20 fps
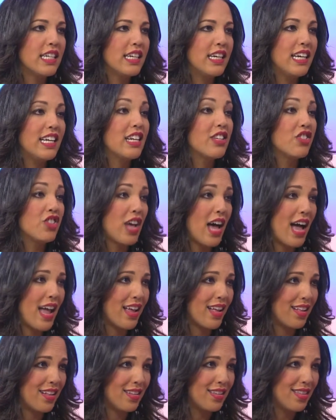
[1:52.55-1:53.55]
in a
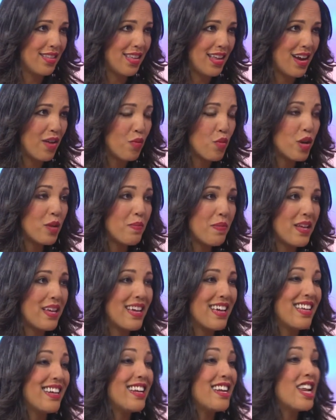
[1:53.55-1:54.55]
child than it would
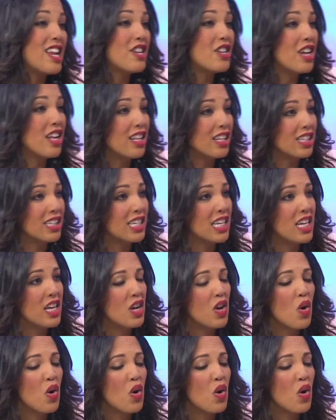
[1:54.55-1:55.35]
be in an adult.